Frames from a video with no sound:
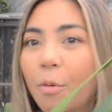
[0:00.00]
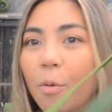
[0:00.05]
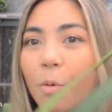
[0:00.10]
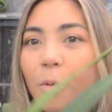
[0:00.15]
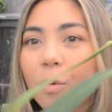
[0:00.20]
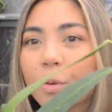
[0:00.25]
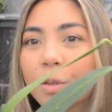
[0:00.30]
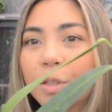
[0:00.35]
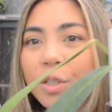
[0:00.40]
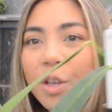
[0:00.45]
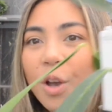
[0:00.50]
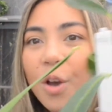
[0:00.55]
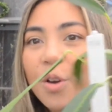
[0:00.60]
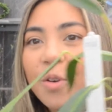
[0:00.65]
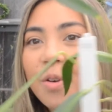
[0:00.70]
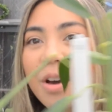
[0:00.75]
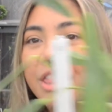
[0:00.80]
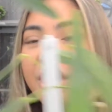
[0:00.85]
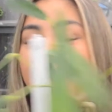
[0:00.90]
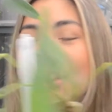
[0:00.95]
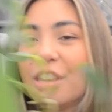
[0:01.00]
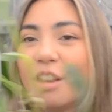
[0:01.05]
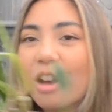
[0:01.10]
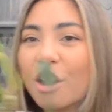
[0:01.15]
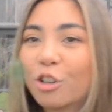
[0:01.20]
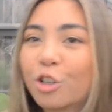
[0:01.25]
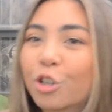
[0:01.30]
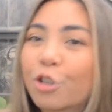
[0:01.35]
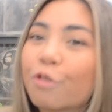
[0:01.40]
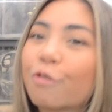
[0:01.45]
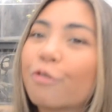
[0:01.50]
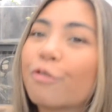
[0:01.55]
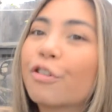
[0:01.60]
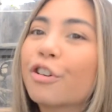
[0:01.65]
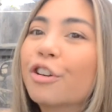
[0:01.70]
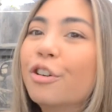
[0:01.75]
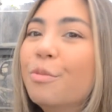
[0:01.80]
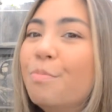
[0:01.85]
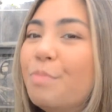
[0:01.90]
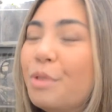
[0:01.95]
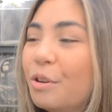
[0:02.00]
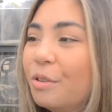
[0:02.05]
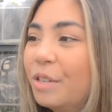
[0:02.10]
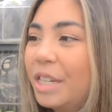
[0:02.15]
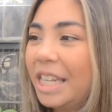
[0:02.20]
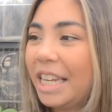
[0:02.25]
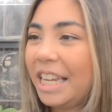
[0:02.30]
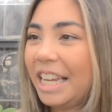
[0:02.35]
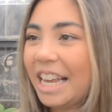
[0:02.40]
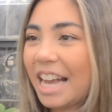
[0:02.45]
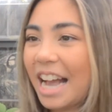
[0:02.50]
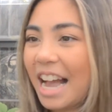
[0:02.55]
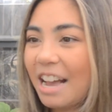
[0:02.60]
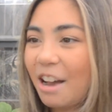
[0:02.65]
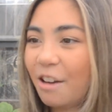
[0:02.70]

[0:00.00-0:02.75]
also the true beauty